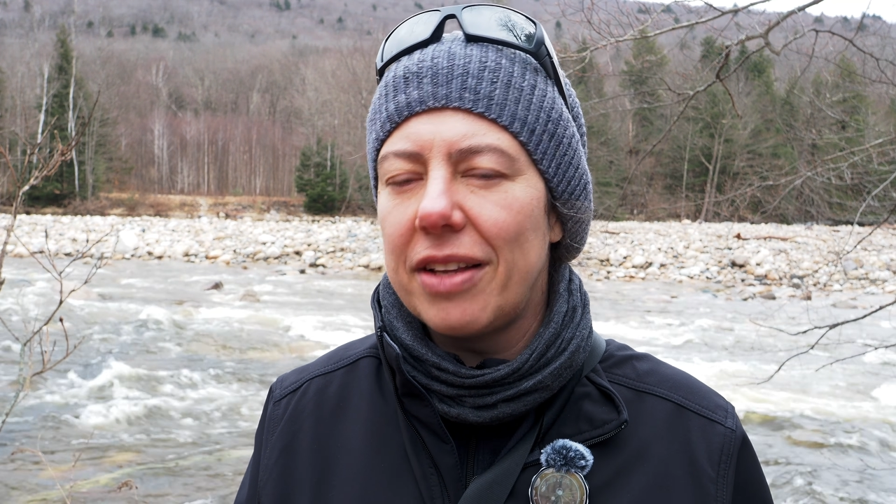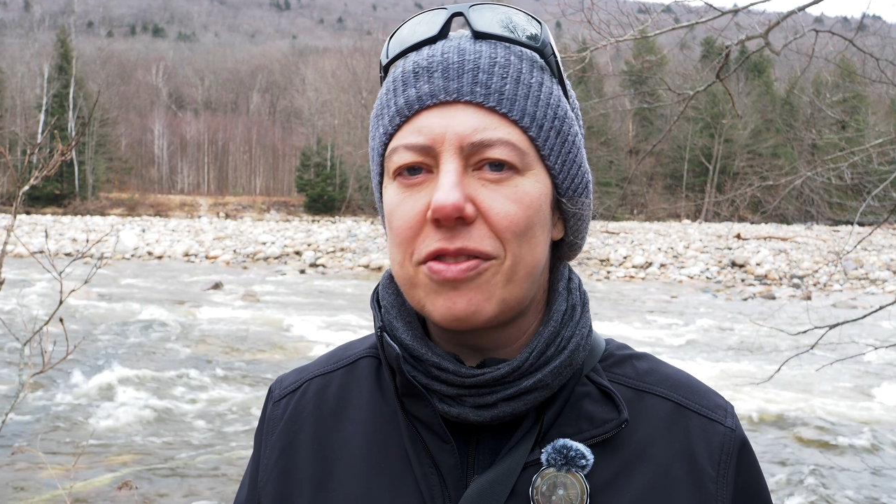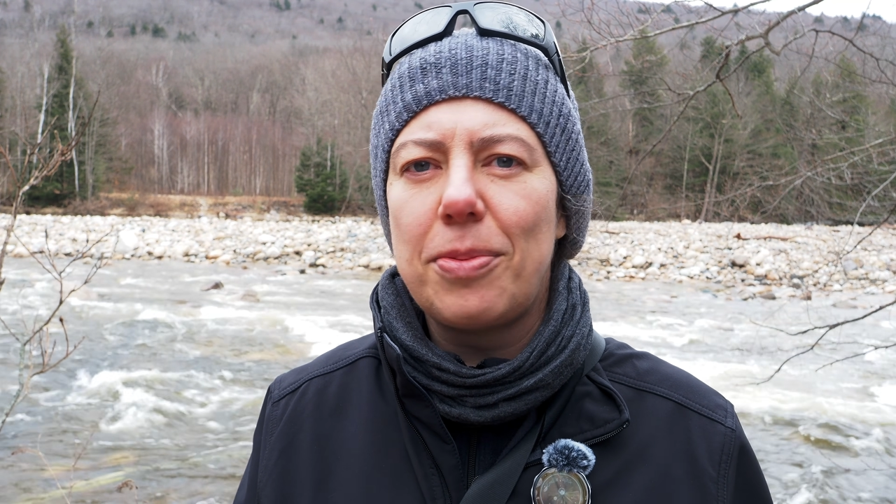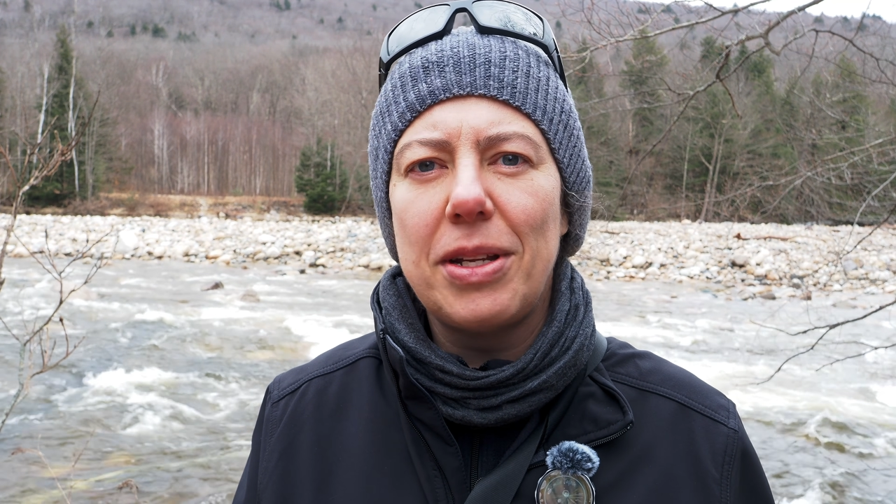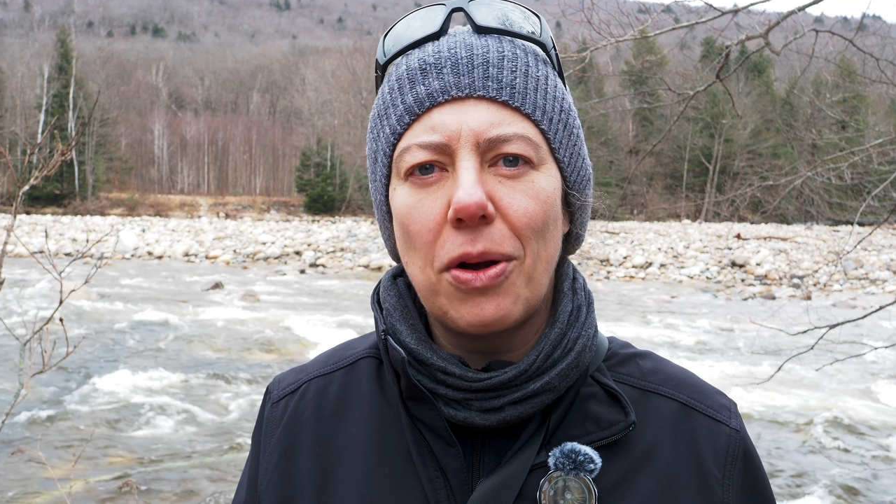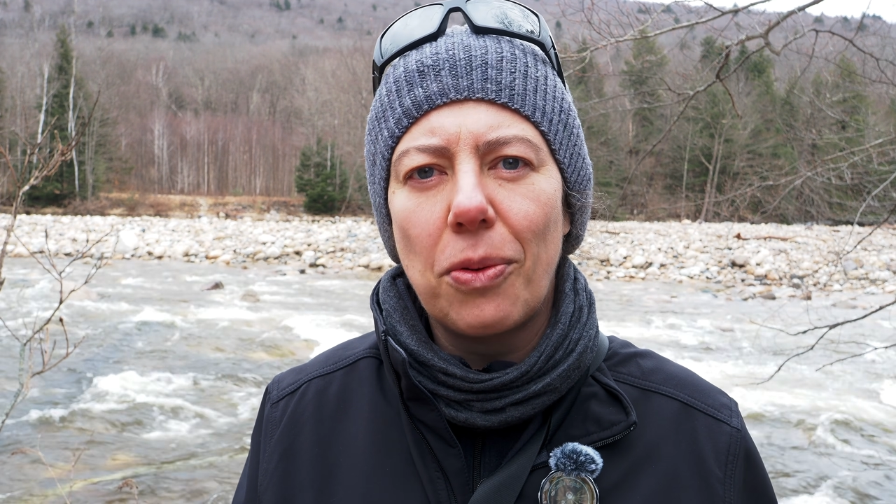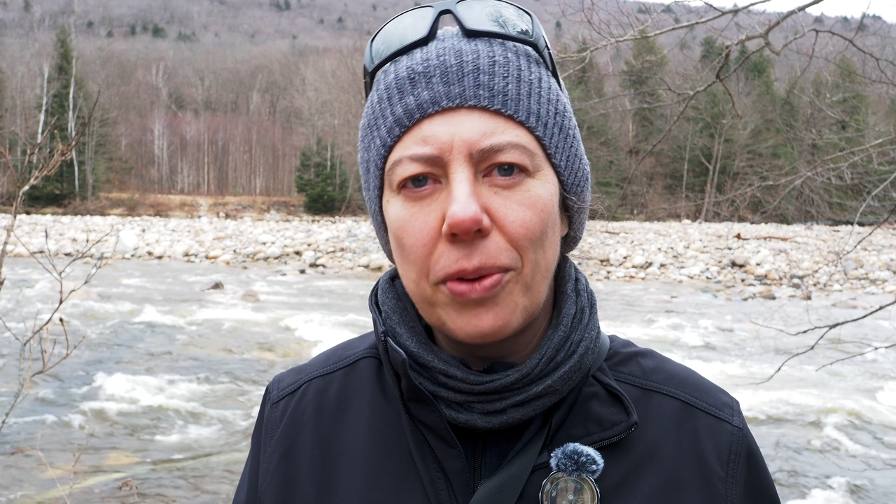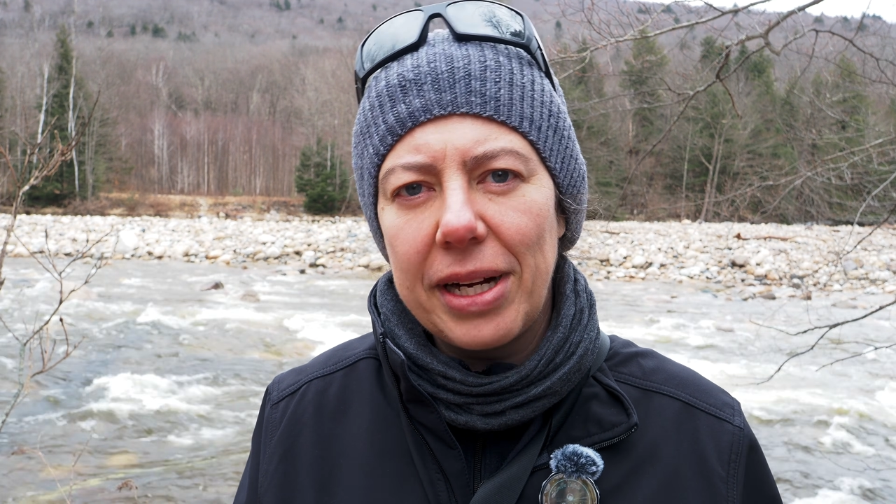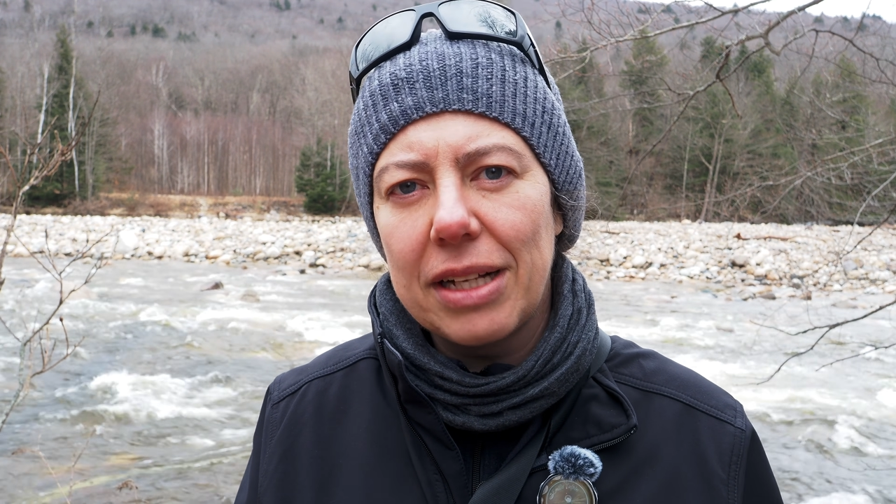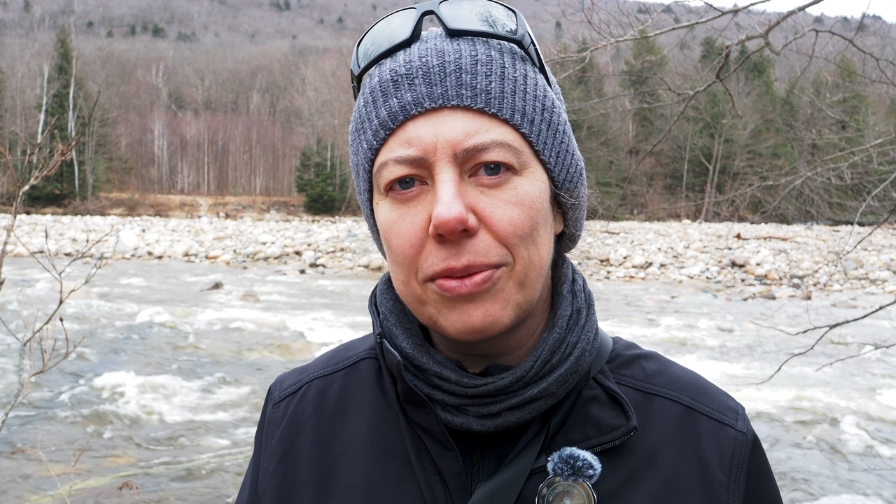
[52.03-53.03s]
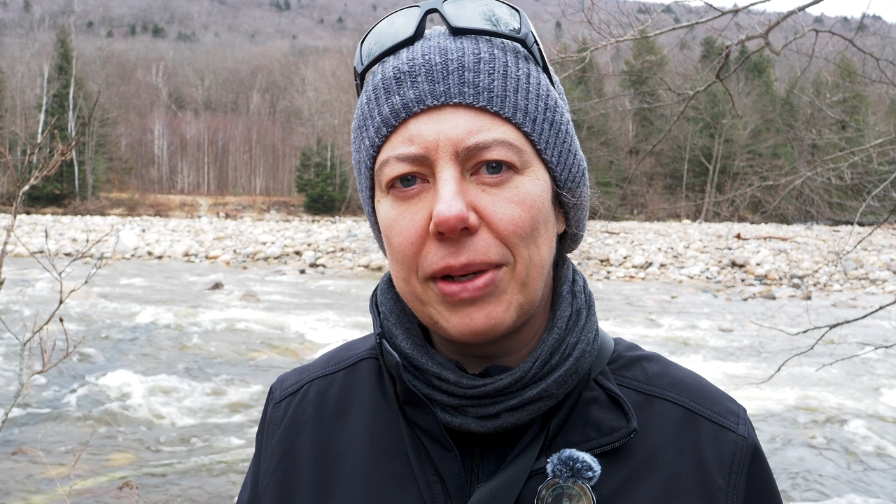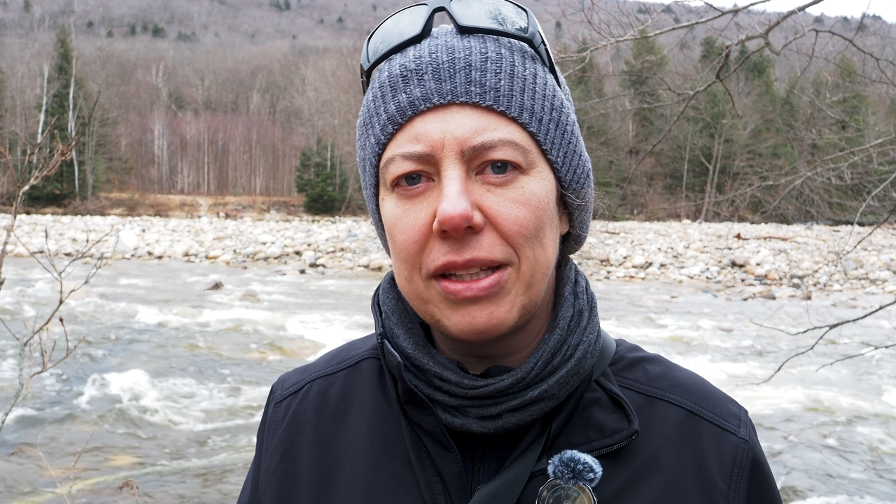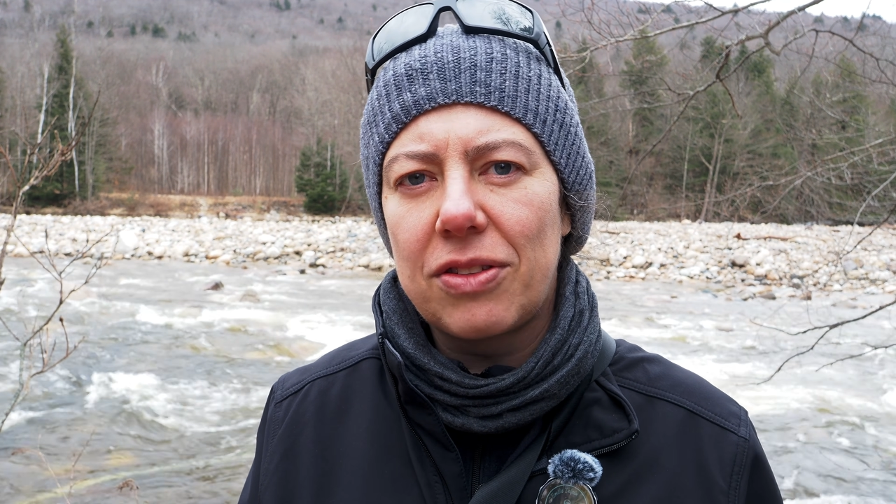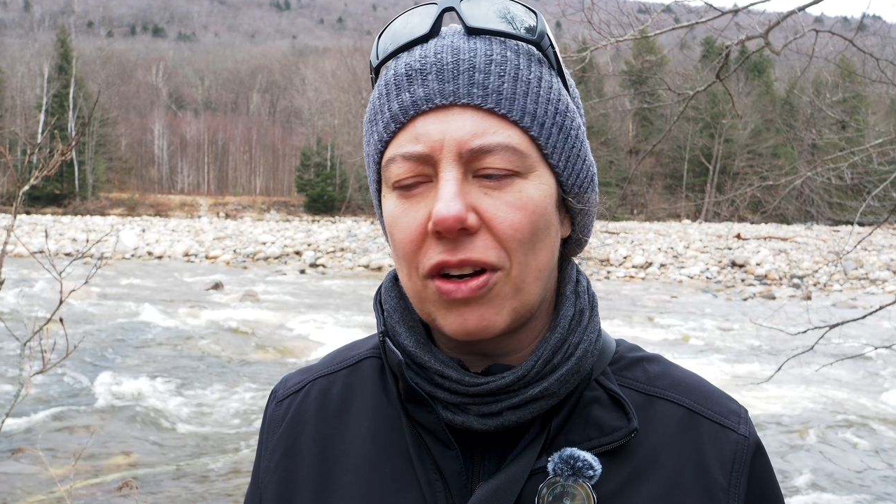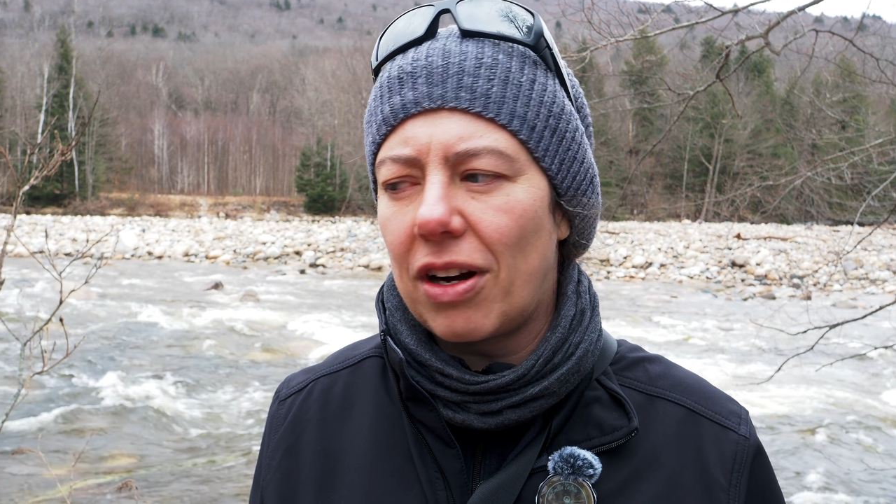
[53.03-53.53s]
It's been a weird
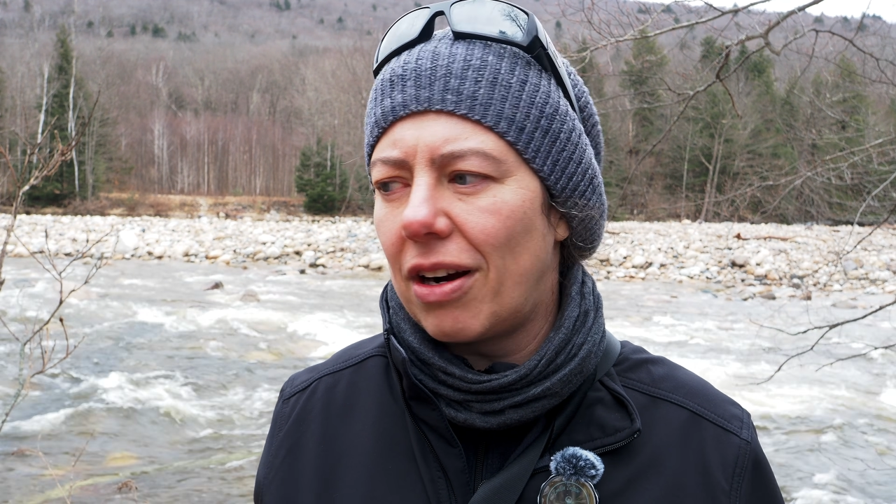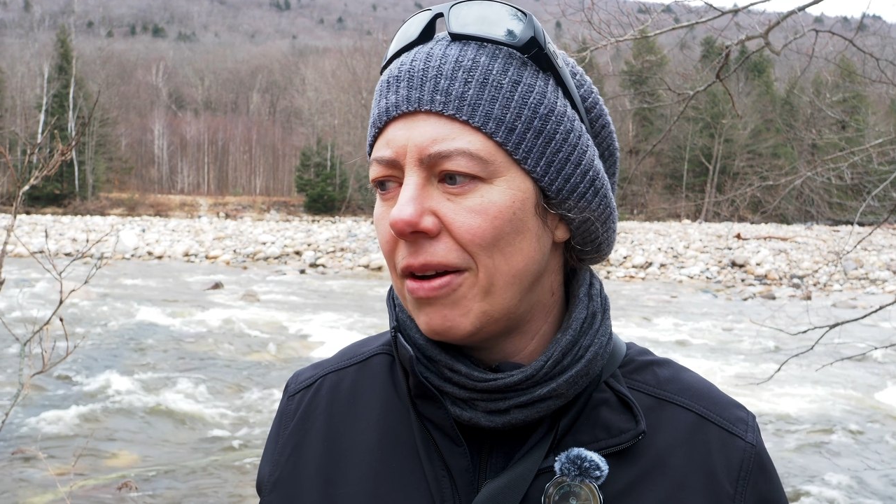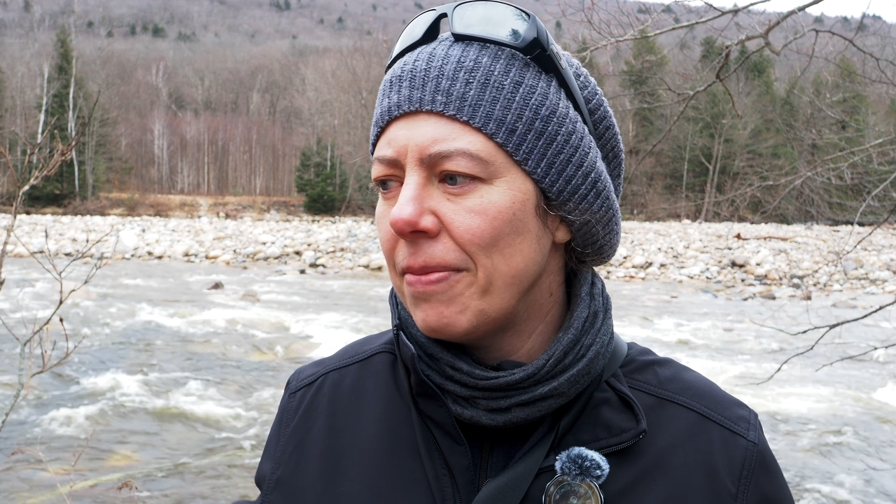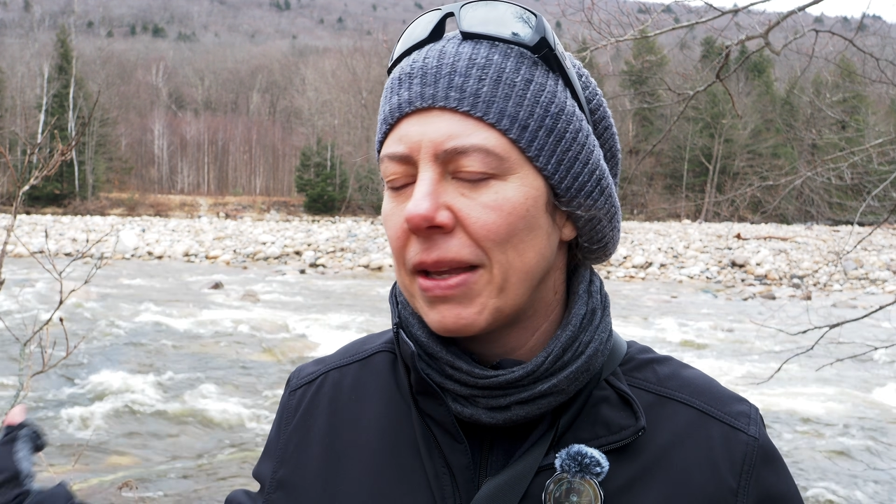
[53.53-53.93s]
winter.